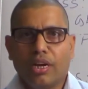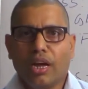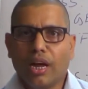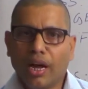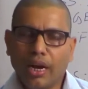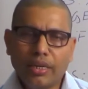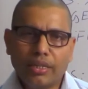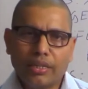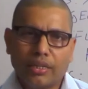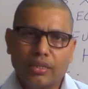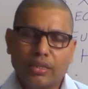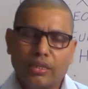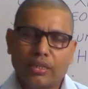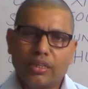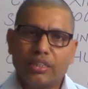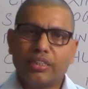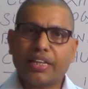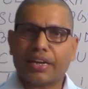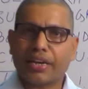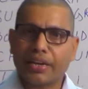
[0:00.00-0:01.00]

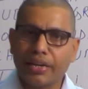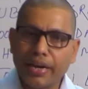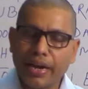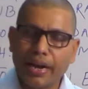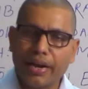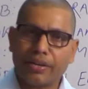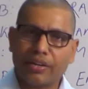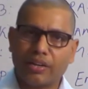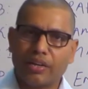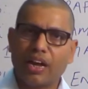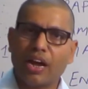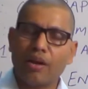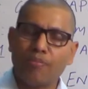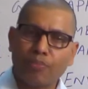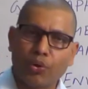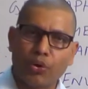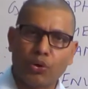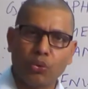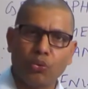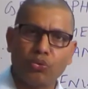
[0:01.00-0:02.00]
and they create and
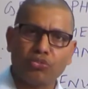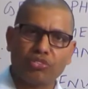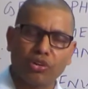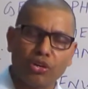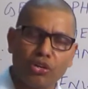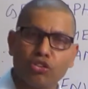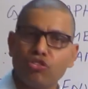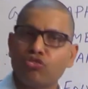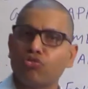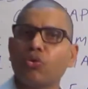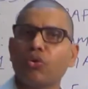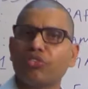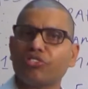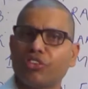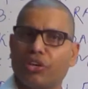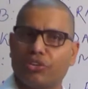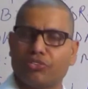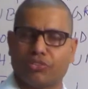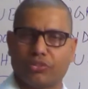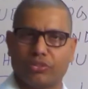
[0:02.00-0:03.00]
produce
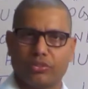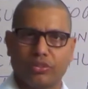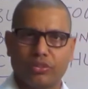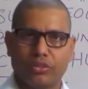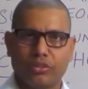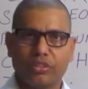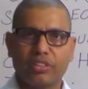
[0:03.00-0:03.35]
resources.